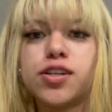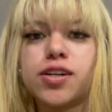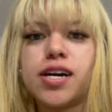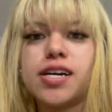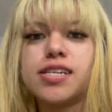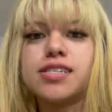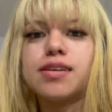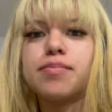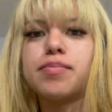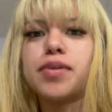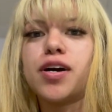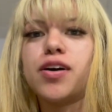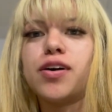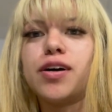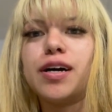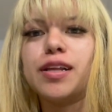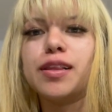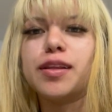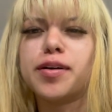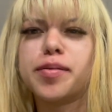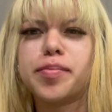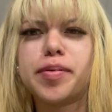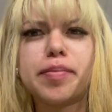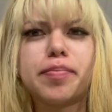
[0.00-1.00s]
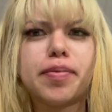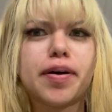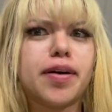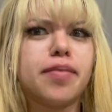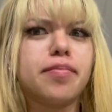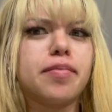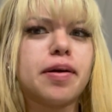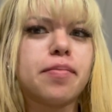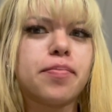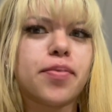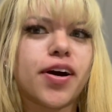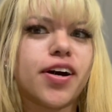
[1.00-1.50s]
You guys, about a little bit about
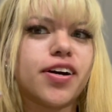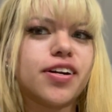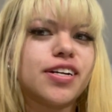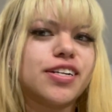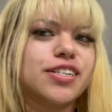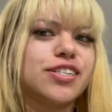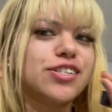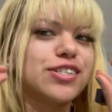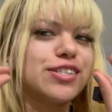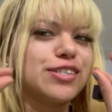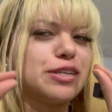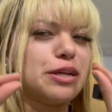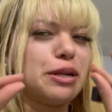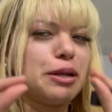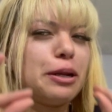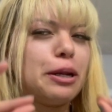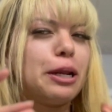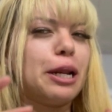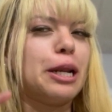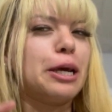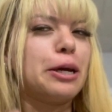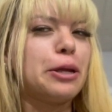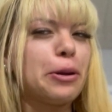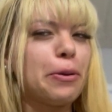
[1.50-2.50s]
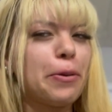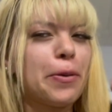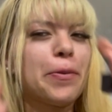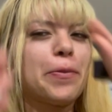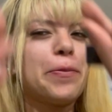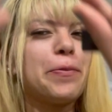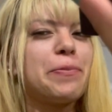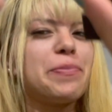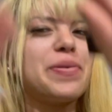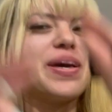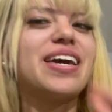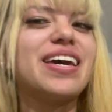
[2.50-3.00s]
my products, just a little
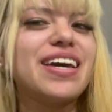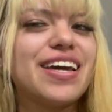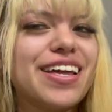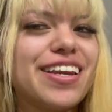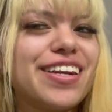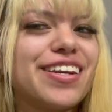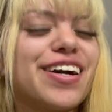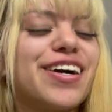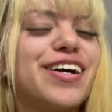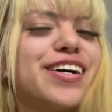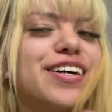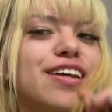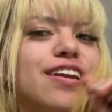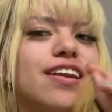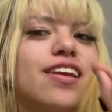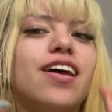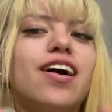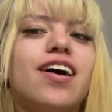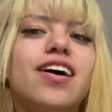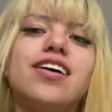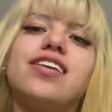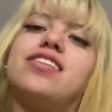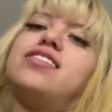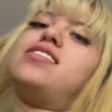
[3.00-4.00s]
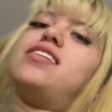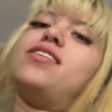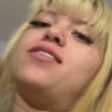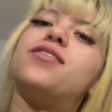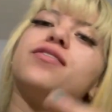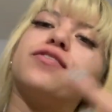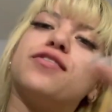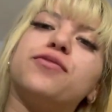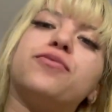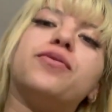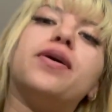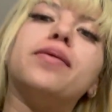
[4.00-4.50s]
bit, not a lot to
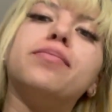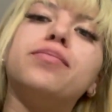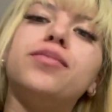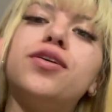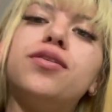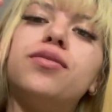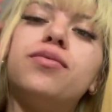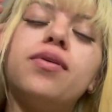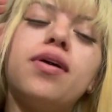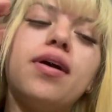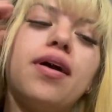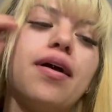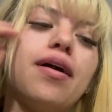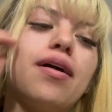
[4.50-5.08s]
overwhelm you.